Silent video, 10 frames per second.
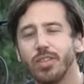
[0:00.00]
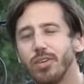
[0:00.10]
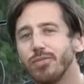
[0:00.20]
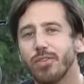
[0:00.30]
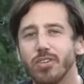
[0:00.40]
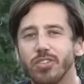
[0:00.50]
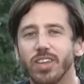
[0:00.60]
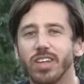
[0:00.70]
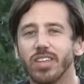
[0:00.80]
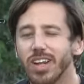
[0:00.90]
The first
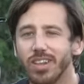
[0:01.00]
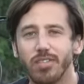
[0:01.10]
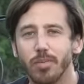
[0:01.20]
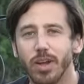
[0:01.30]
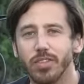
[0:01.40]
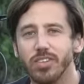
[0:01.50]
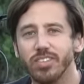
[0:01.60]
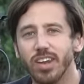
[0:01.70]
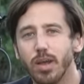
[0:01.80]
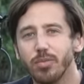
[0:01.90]
thing that I love about these
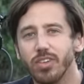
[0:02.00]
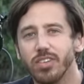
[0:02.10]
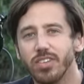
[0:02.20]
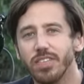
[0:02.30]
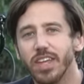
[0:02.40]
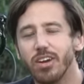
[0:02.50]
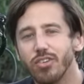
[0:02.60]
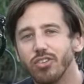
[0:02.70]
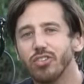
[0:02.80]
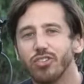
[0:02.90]
setups is that they are
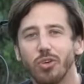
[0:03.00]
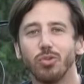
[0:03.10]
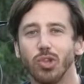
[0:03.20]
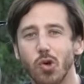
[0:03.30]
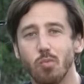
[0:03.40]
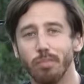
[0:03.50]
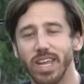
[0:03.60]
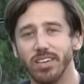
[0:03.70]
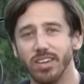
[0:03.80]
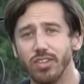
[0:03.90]
just so low
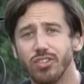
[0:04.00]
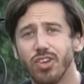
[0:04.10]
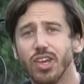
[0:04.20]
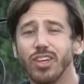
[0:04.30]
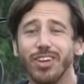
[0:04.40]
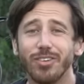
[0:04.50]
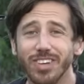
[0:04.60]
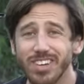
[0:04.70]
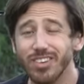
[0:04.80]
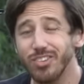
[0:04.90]
maintenance. You don't
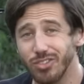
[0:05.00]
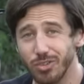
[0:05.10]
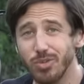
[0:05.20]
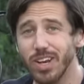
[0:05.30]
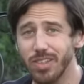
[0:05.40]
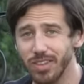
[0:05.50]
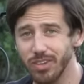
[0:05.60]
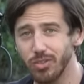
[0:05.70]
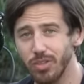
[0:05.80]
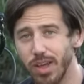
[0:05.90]
need to do anything to